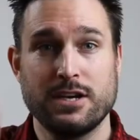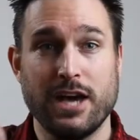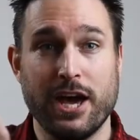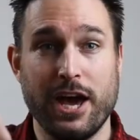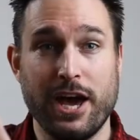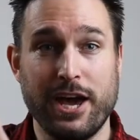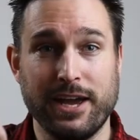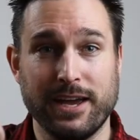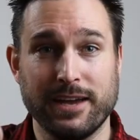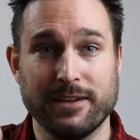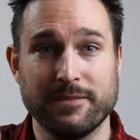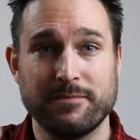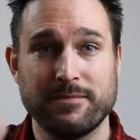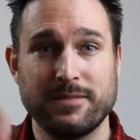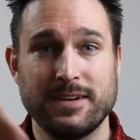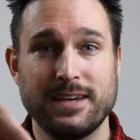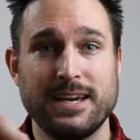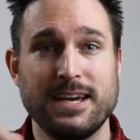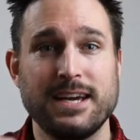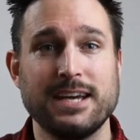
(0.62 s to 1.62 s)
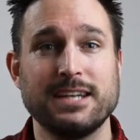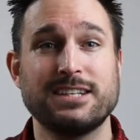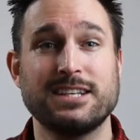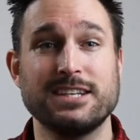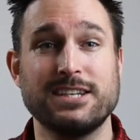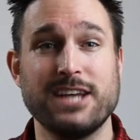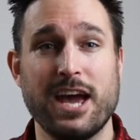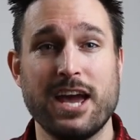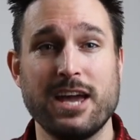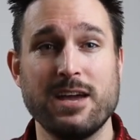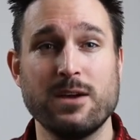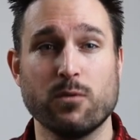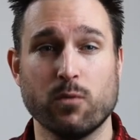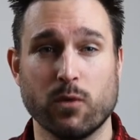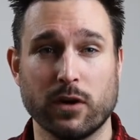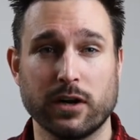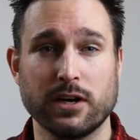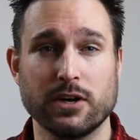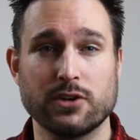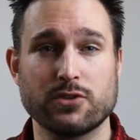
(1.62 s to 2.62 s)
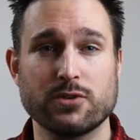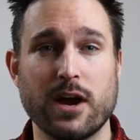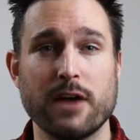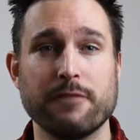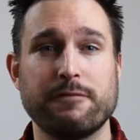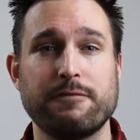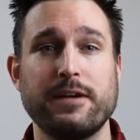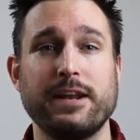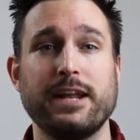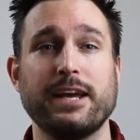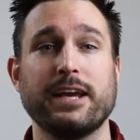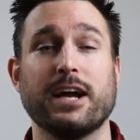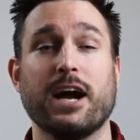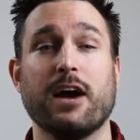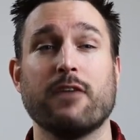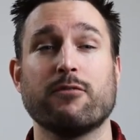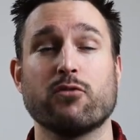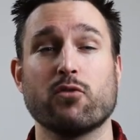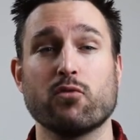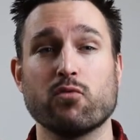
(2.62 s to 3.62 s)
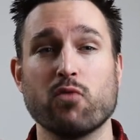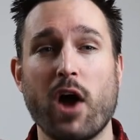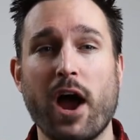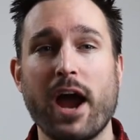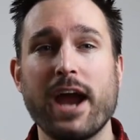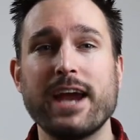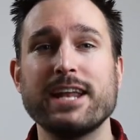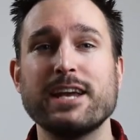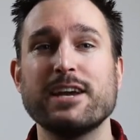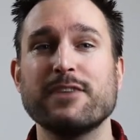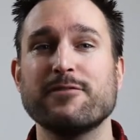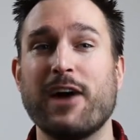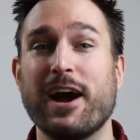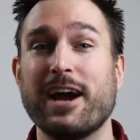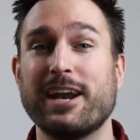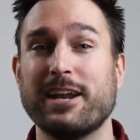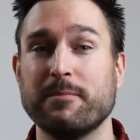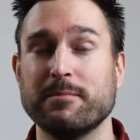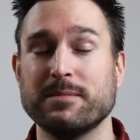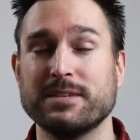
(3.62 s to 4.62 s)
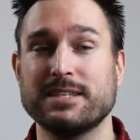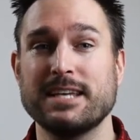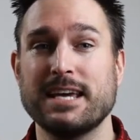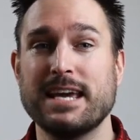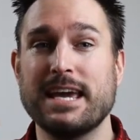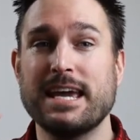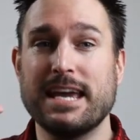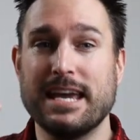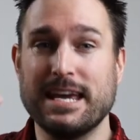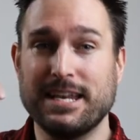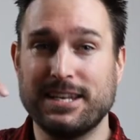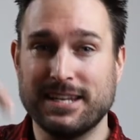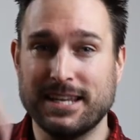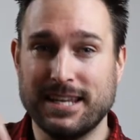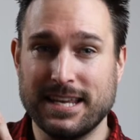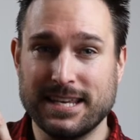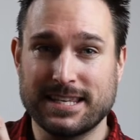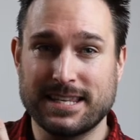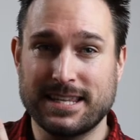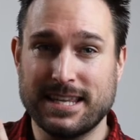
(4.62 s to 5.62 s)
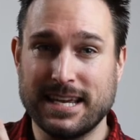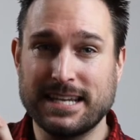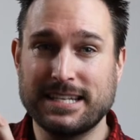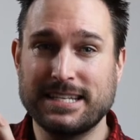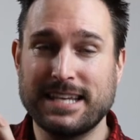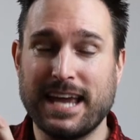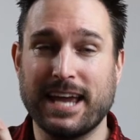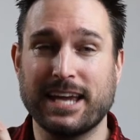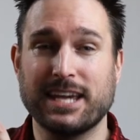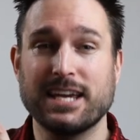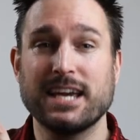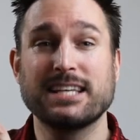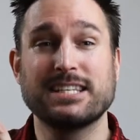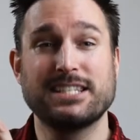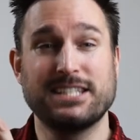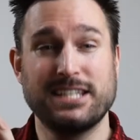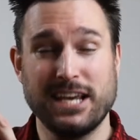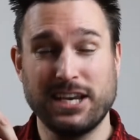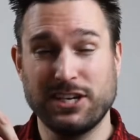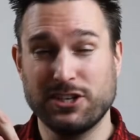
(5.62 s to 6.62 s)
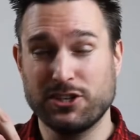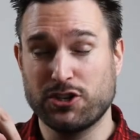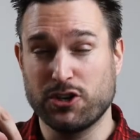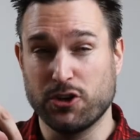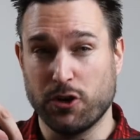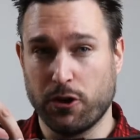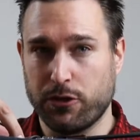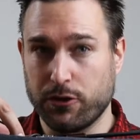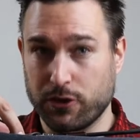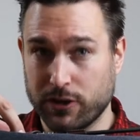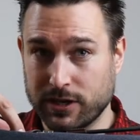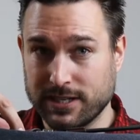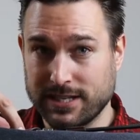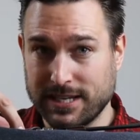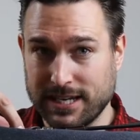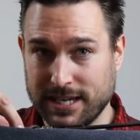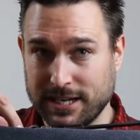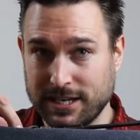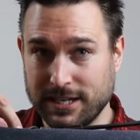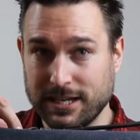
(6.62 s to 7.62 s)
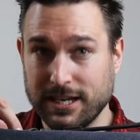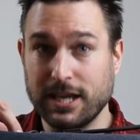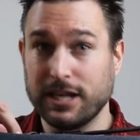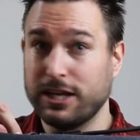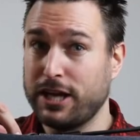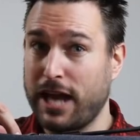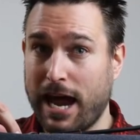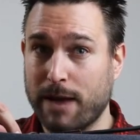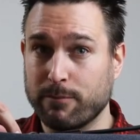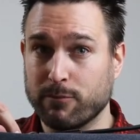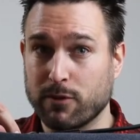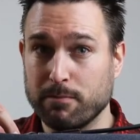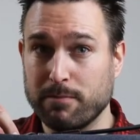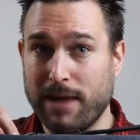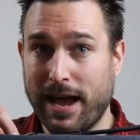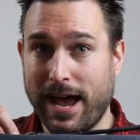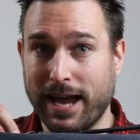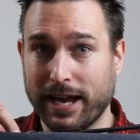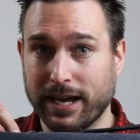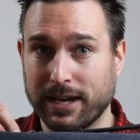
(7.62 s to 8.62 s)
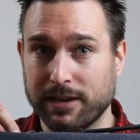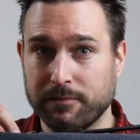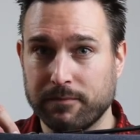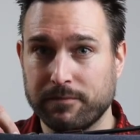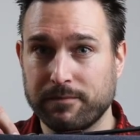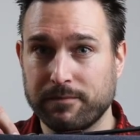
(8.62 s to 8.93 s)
Hey, today we're going to try fitting a variety of items into this ThinkTank Signature 13 camera bag.